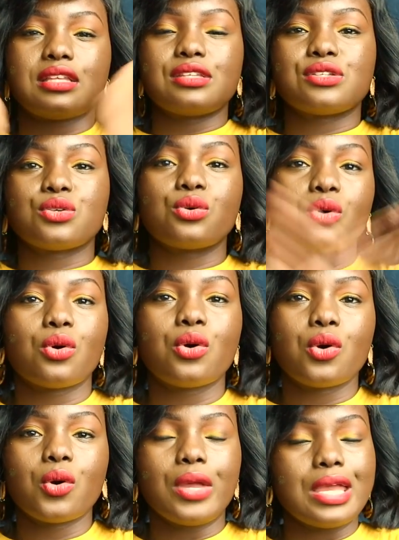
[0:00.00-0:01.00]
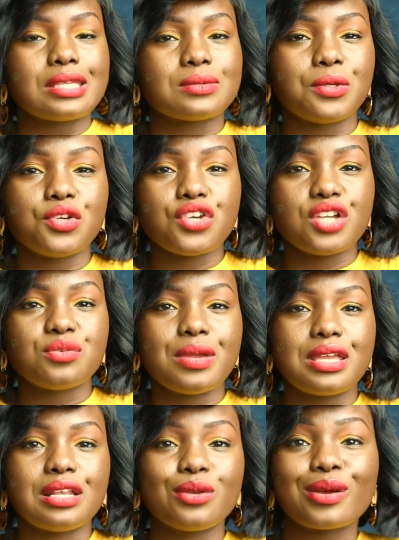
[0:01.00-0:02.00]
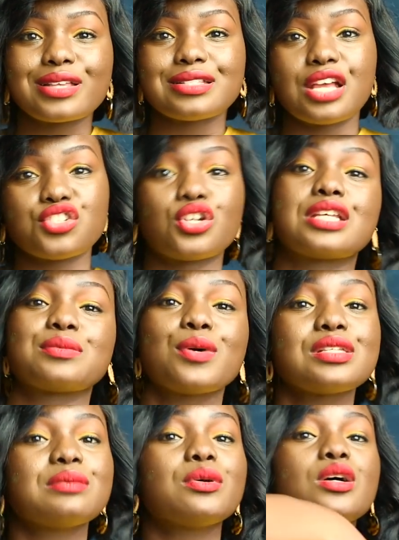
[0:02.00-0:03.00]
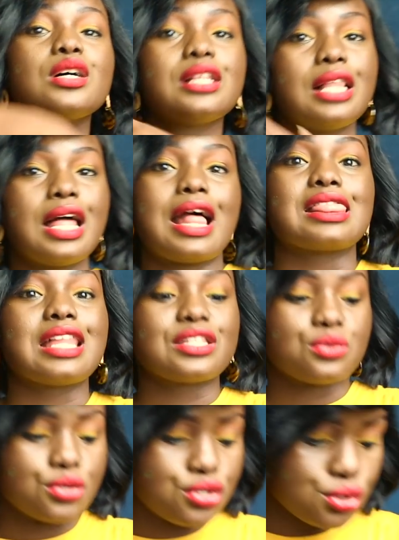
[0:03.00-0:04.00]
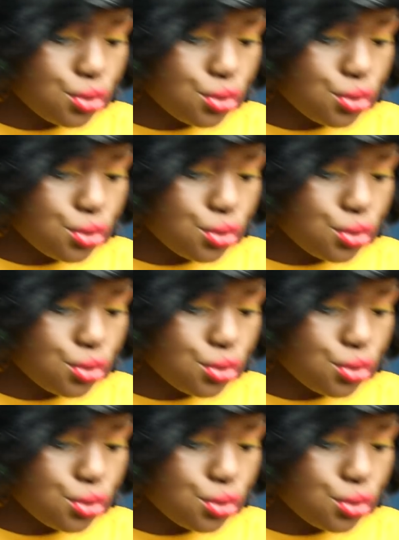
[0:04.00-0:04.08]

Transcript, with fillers: so yes when you're trying to make it look as natural as possible that's what